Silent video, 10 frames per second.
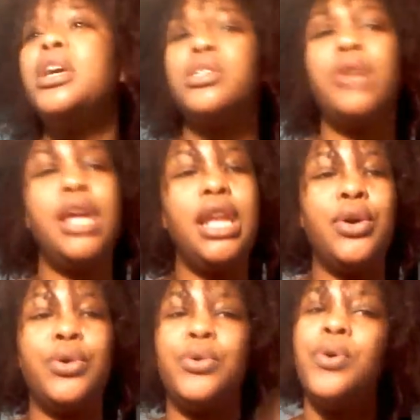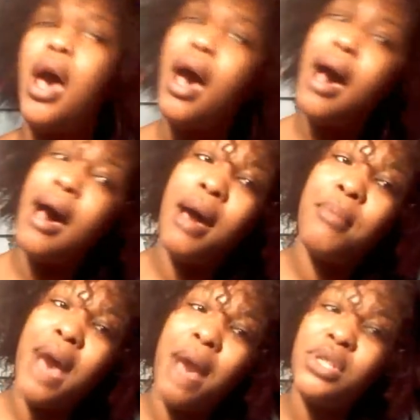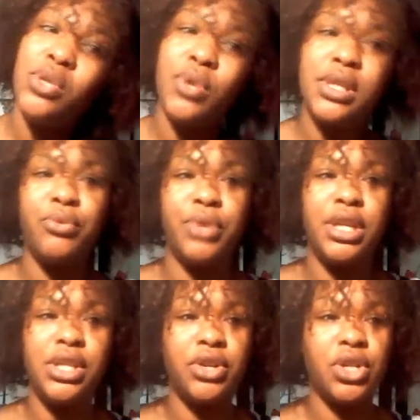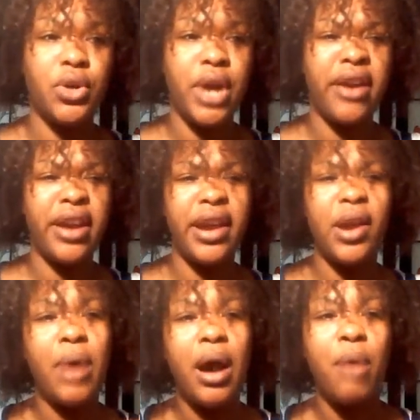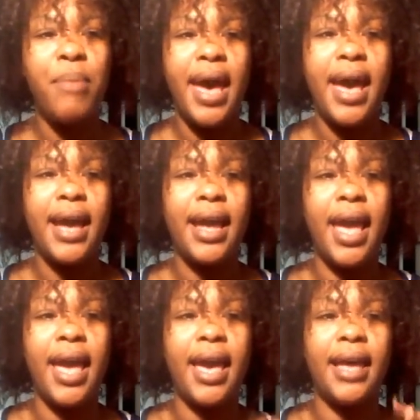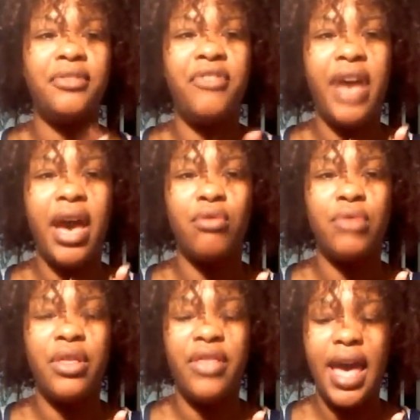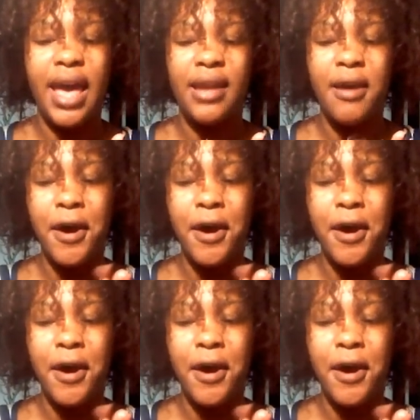So anywho, I was doing some research on hair care a while back and found that